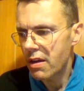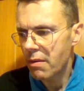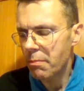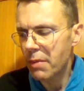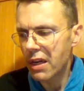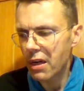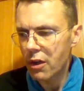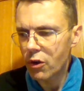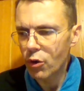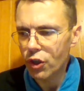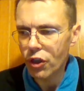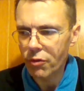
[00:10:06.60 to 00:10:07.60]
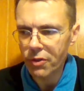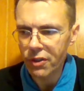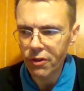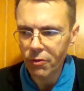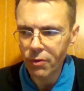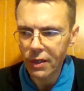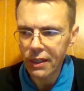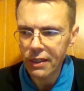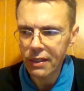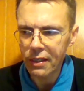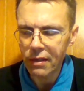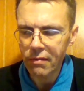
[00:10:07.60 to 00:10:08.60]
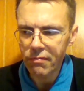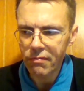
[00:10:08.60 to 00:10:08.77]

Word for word: Milan Kucan was the one